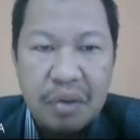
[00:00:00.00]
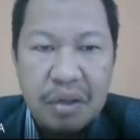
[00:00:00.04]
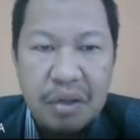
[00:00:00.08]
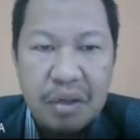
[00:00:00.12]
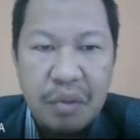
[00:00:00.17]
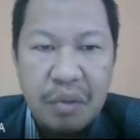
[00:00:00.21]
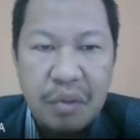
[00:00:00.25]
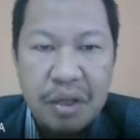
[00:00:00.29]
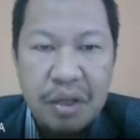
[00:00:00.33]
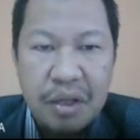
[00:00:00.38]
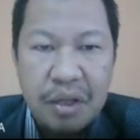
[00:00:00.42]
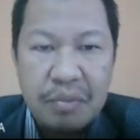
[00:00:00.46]

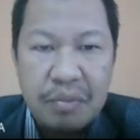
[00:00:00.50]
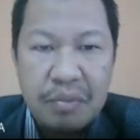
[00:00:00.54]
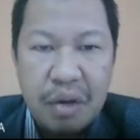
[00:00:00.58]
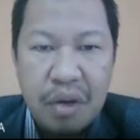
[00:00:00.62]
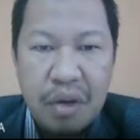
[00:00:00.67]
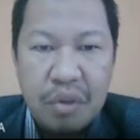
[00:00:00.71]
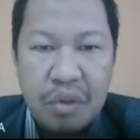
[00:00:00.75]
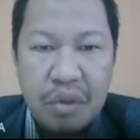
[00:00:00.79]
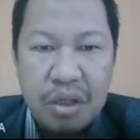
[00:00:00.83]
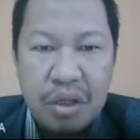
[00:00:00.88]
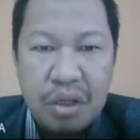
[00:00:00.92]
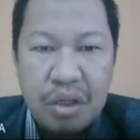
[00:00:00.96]
When the
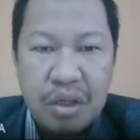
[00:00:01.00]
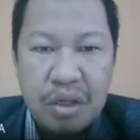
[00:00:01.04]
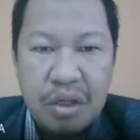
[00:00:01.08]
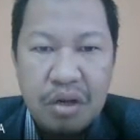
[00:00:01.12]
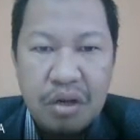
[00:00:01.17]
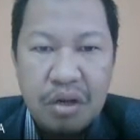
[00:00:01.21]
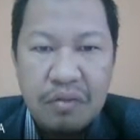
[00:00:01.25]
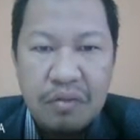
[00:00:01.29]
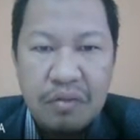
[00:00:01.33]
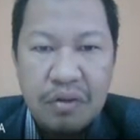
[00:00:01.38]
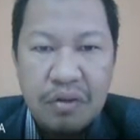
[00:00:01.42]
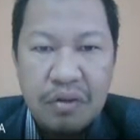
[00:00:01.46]
power
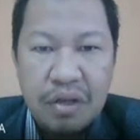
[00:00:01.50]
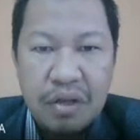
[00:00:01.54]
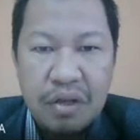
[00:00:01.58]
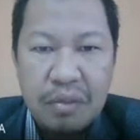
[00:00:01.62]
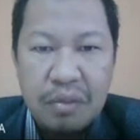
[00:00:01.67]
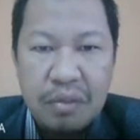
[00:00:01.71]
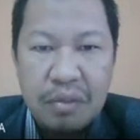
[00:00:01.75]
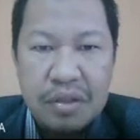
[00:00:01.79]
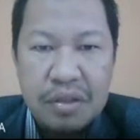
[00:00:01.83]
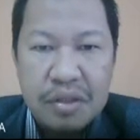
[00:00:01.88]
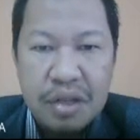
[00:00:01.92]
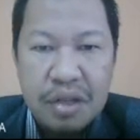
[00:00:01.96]
for double
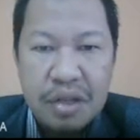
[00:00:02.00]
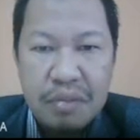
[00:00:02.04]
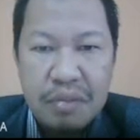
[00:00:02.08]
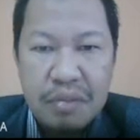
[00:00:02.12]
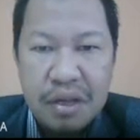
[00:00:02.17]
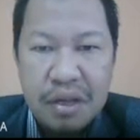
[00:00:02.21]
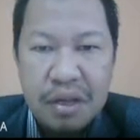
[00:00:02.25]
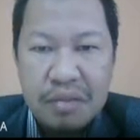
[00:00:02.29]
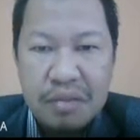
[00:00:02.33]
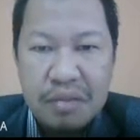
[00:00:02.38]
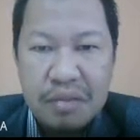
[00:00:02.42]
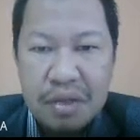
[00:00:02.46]
sideband
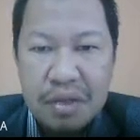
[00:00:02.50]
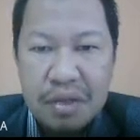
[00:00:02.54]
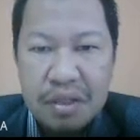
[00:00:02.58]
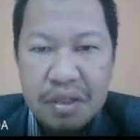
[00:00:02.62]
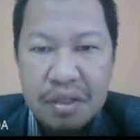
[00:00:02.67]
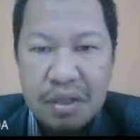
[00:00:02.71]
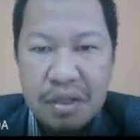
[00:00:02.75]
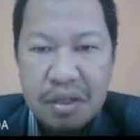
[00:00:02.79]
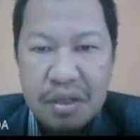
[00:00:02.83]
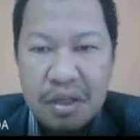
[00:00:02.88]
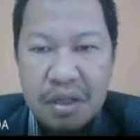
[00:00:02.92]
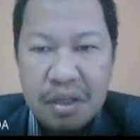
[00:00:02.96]
is measured,
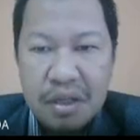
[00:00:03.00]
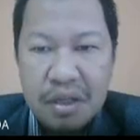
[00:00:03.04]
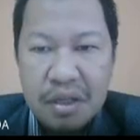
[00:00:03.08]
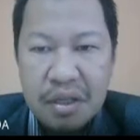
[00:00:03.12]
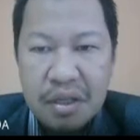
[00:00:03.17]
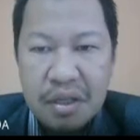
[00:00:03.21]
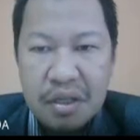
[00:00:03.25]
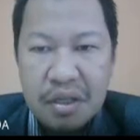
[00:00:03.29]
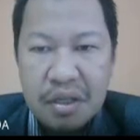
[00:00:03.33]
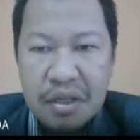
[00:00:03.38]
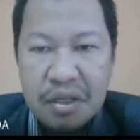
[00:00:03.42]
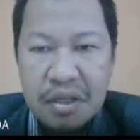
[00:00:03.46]

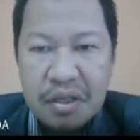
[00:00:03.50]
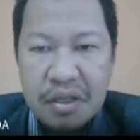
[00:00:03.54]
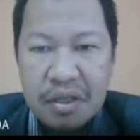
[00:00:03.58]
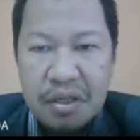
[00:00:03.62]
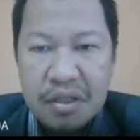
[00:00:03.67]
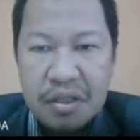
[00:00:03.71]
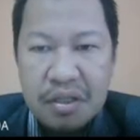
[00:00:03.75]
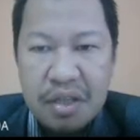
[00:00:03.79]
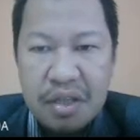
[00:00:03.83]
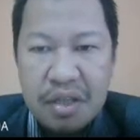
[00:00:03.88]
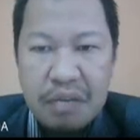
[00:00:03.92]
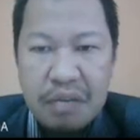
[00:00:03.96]

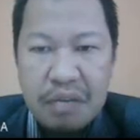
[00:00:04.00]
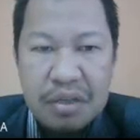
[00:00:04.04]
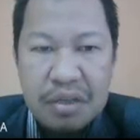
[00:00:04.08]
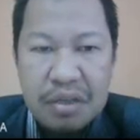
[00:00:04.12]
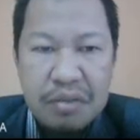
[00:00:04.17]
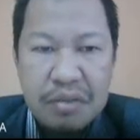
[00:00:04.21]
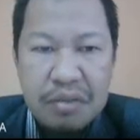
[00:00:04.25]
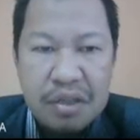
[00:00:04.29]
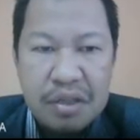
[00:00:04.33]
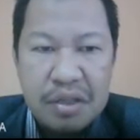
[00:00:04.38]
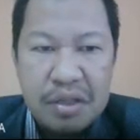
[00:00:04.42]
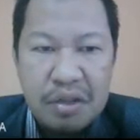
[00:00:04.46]
steady measurement
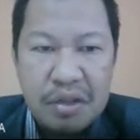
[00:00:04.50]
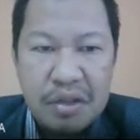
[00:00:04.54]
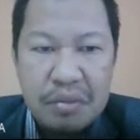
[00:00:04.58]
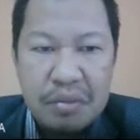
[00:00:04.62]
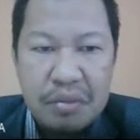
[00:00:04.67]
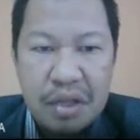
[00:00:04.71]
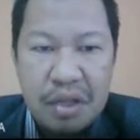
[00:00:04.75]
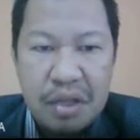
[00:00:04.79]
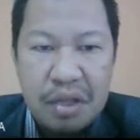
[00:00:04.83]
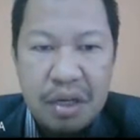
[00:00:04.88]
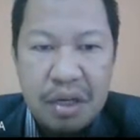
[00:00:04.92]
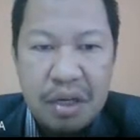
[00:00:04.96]
is
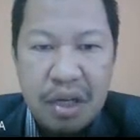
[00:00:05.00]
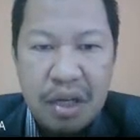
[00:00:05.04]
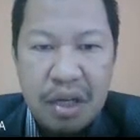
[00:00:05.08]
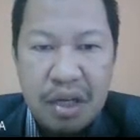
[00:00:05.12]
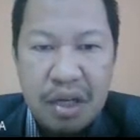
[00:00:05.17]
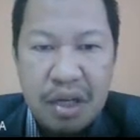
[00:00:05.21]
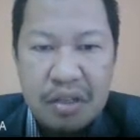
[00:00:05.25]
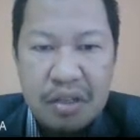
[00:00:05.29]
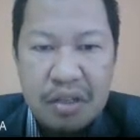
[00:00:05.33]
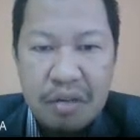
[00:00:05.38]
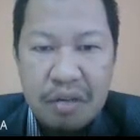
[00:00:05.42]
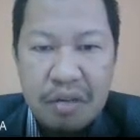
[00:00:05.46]
obtained
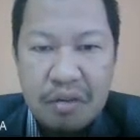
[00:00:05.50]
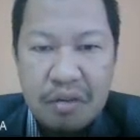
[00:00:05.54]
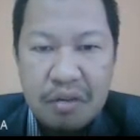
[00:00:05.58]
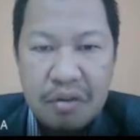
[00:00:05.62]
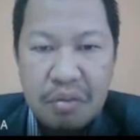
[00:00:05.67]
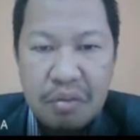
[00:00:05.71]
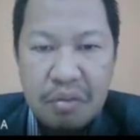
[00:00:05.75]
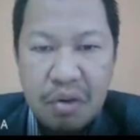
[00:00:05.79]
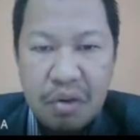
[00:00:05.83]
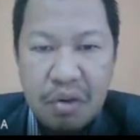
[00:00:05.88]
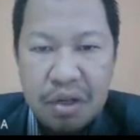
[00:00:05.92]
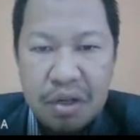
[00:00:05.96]
regardless of the
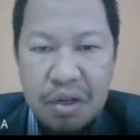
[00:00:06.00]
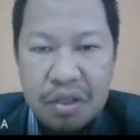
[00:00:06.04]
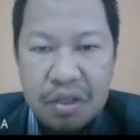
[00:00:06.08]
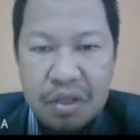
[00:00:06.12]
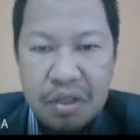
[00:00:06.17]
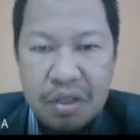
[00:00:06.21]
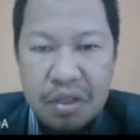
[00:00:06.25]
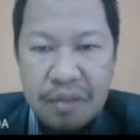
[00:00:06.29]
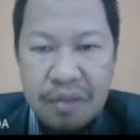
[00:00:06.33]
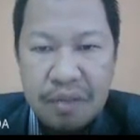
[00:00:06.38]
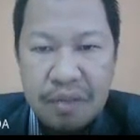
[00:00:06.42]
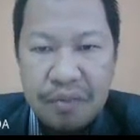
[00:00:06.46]
modulation.
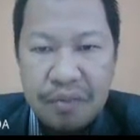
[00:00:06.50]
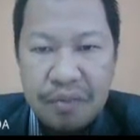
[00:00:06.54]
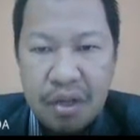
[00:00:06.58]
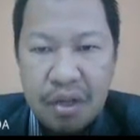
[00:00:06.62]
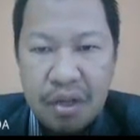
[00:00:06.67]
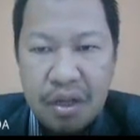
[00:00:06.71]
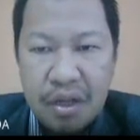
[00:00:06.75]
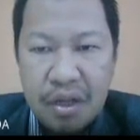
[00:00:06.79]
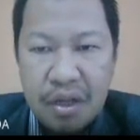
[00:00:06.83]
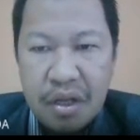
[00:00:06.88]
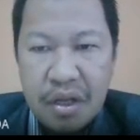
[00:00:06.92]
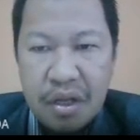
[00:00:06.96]

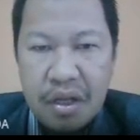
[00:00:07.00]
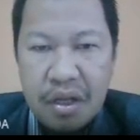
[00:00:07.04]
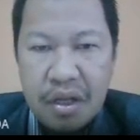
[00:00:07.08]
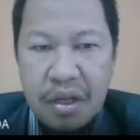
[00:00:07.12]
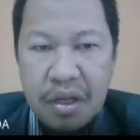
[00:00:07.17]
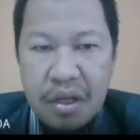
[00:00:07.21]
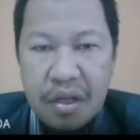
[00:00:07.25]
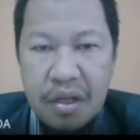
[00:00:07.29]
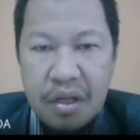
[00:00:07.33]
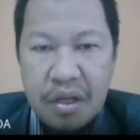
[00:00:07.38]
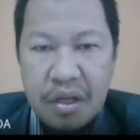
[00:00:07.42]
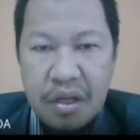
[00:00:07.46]

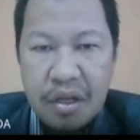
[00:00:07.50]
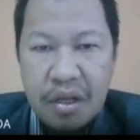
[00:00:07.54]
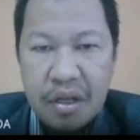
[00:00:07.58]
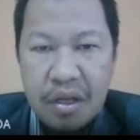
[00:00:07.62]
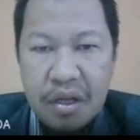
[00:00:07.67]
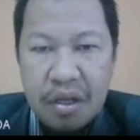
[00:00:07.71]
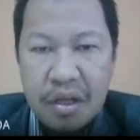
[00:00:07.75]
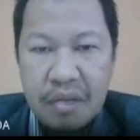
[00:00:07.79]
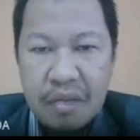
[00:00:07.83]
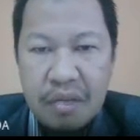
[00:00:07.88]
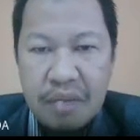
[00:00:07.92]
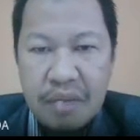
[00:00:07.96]

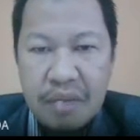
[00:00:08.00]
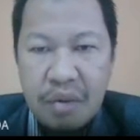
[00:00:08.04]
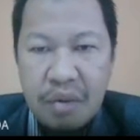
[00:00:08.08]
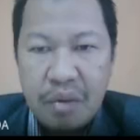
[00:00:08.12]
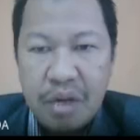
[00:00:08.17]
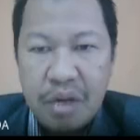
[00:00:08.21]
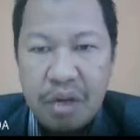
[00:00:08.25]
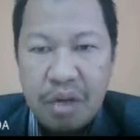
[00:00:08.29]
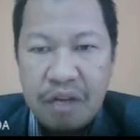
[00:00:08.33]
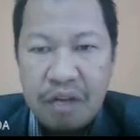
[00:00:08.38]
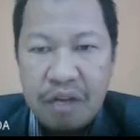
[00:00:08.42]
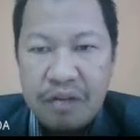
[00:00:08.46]
The power
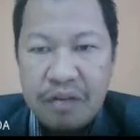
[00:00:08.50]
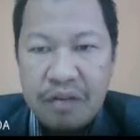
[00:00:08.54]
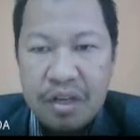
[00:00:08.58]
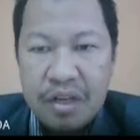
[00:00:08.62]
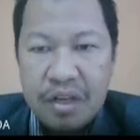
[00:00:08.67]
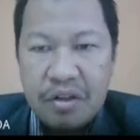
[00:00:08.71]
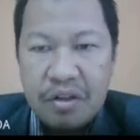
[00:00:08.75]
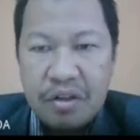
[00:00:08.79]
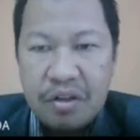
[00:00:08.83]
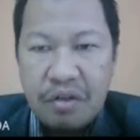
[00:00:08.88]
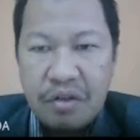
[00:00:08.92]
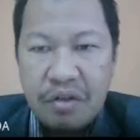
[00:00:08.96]
average
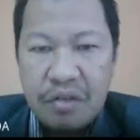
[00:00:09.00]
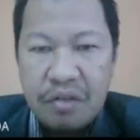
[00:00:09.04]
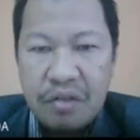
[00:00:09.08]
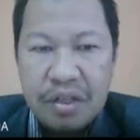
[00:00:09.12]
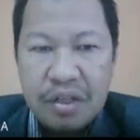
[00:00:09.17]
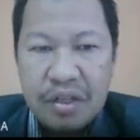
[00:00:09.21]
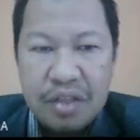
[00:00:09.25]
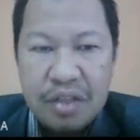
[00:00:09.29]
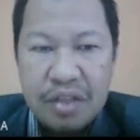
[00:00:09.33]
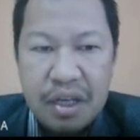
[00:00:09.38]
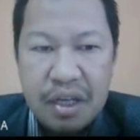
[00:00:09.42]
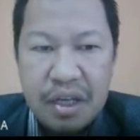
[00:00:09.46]
over a
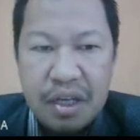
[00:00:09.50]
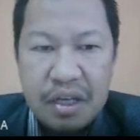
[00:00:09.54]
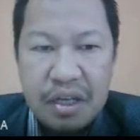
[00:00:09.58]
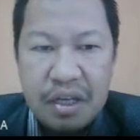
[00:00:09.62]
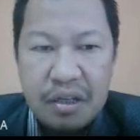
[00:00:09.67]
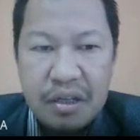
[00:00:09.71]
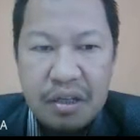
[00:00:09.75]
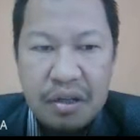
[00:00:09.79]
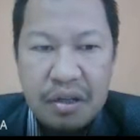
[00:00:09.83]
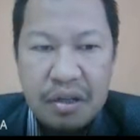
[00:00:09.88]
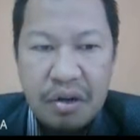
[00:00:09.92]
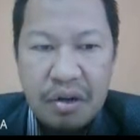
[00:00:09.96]
second
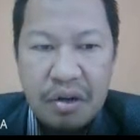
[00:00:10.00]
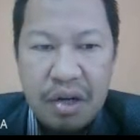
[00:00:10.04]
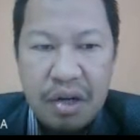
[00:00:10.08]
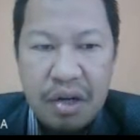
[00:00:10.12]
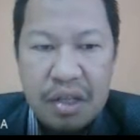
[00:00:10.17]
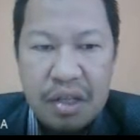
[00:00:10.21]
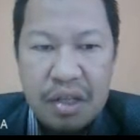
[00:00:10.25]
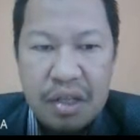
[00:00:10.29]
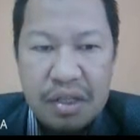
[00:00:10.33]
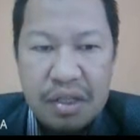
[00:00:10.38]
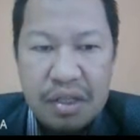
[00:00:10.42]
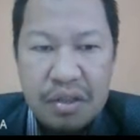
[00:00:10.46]
or
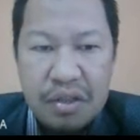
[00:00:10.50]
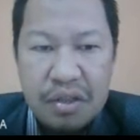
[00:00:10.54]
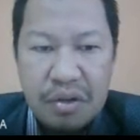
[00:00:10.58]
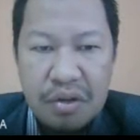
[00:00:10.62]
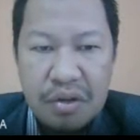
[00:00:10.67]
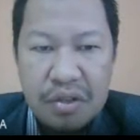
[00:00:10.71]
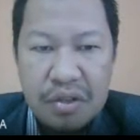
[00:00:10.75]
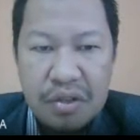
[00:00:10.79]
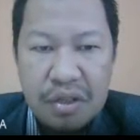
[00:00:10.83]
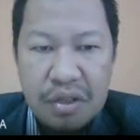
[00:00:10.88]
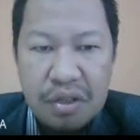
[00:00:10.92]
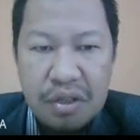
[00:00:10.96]
less is
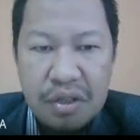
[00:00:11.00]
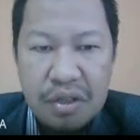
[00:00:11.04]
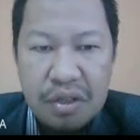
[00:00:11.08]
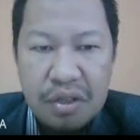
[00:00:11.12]
constant.